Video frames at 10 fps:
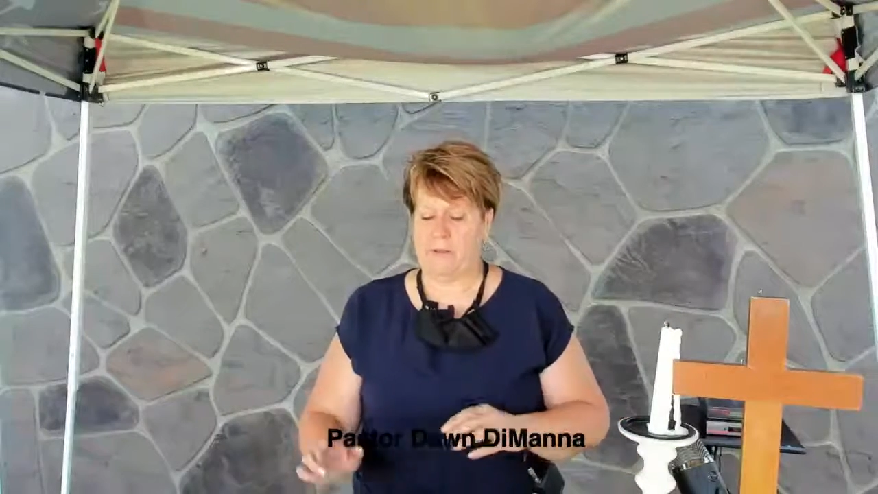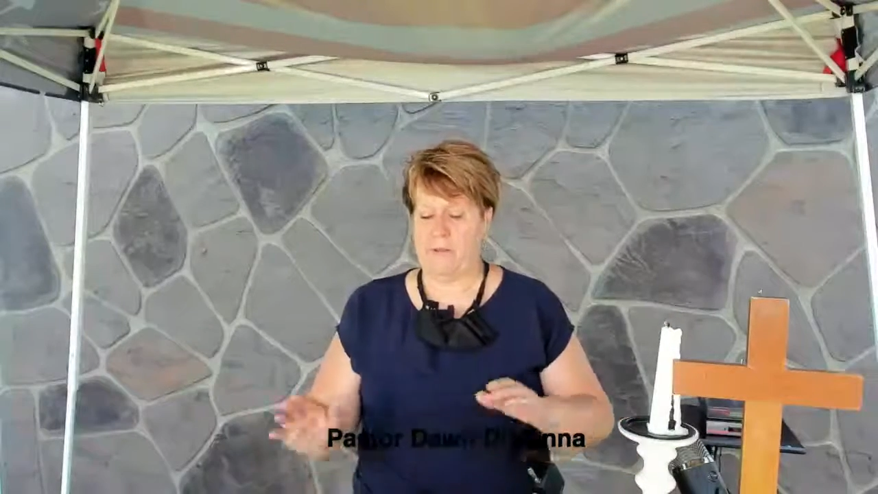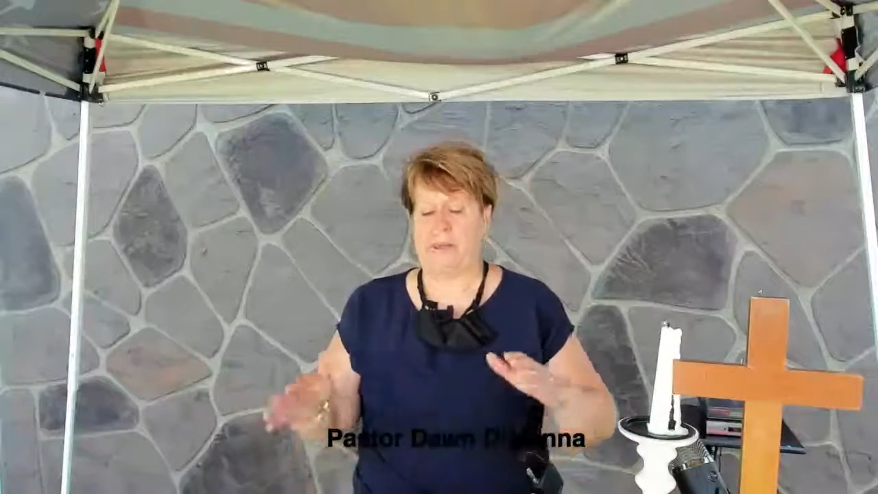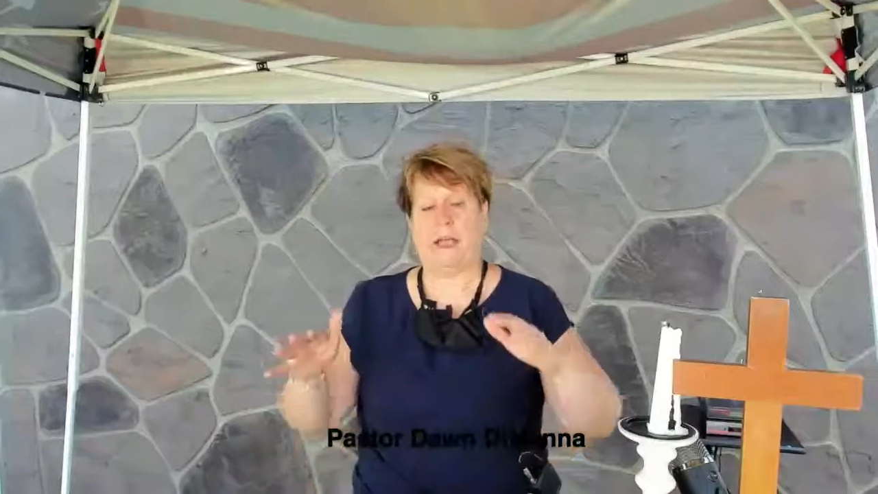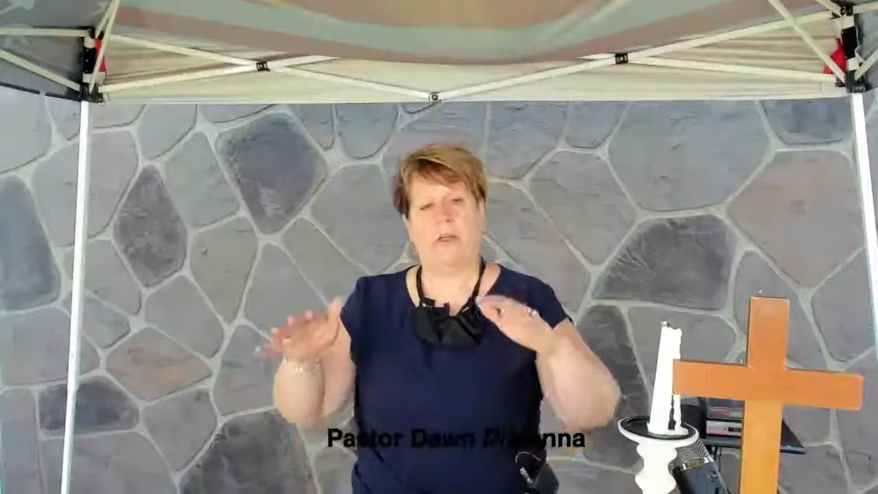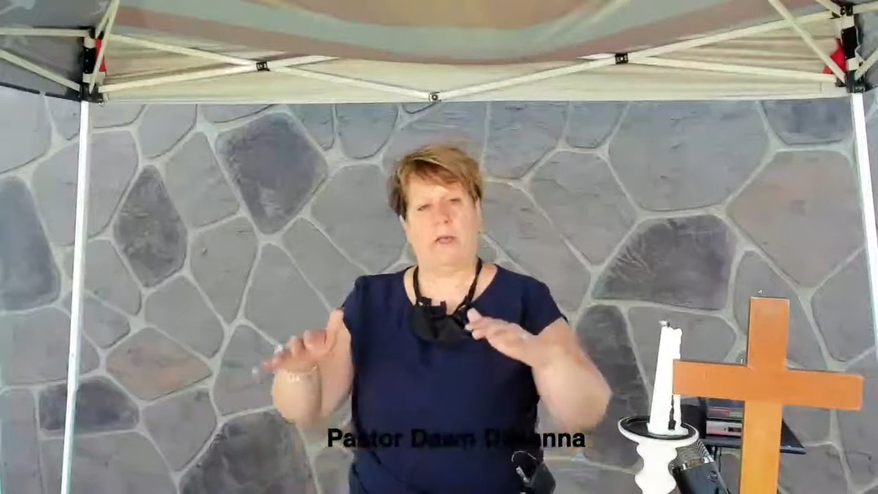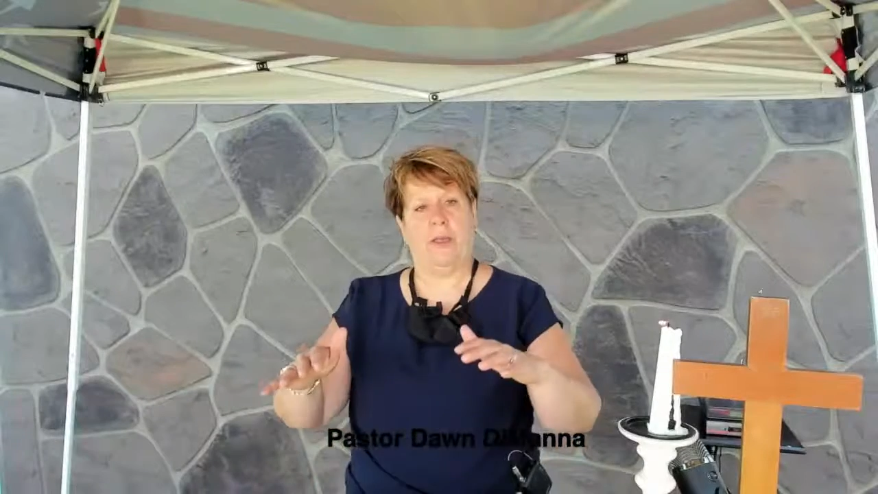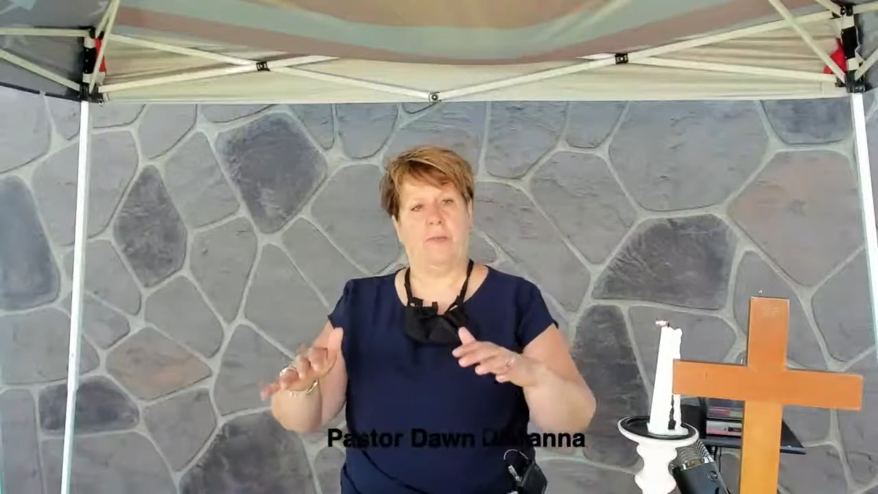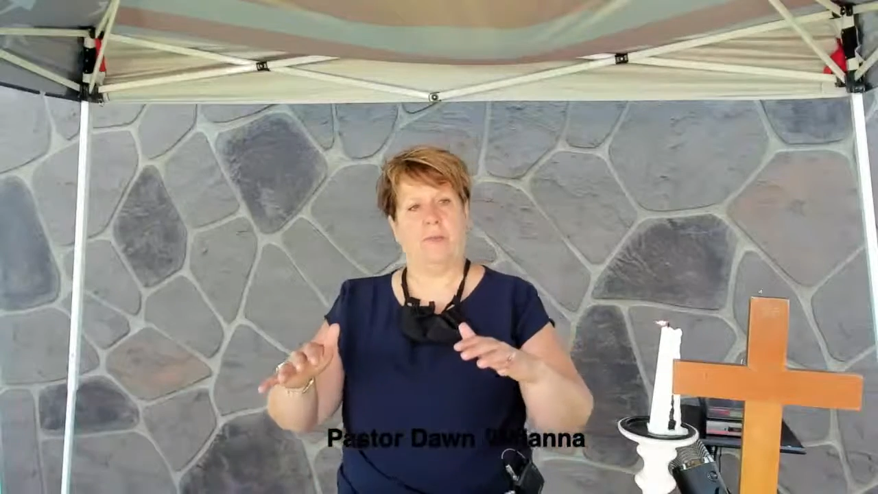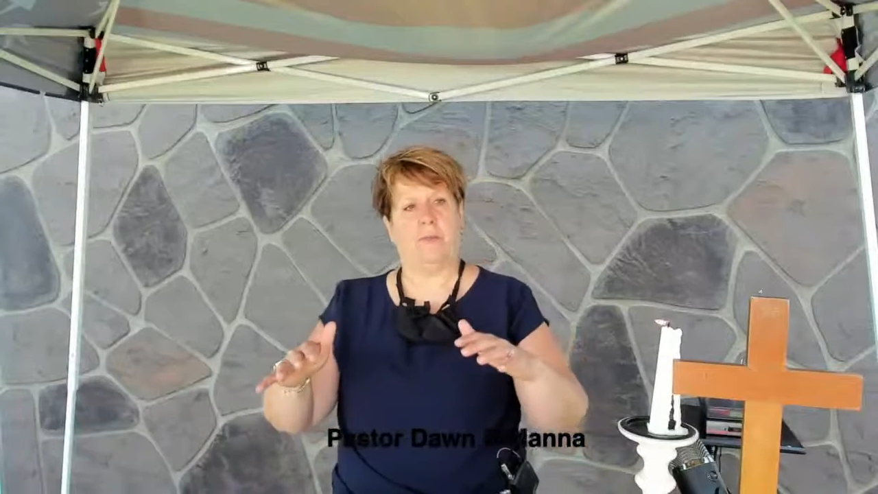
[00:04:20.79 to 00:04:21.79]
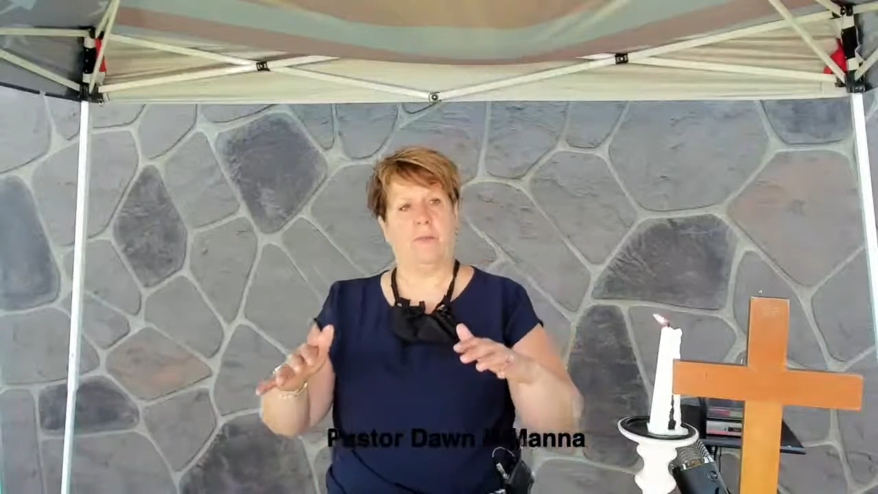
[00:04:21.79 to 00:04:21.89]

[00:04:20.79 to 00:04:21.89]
to that grace